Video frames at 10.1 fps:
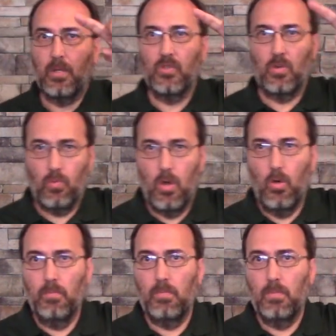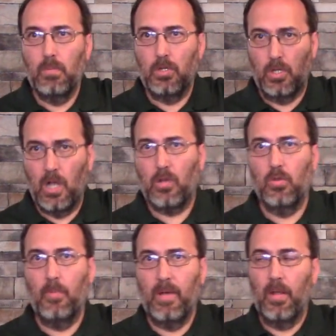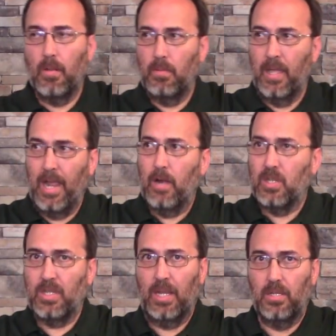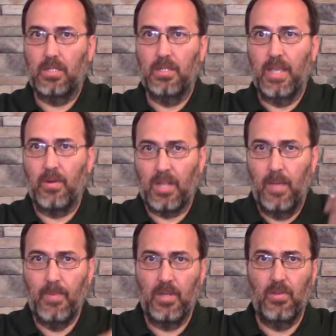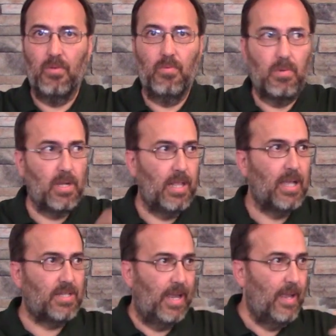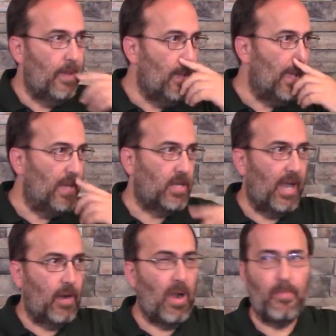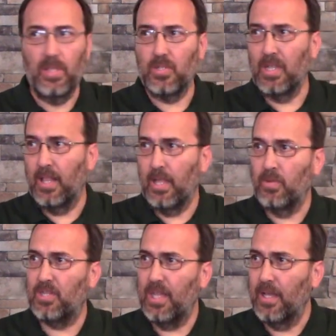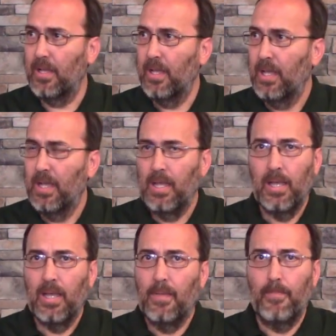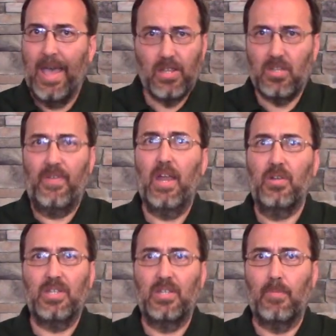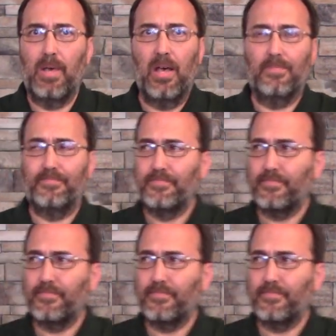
goes to Rome to talk to him about the heresies that are coming to Colossae and to Hierapolis and to Laodicea. Massive heresies about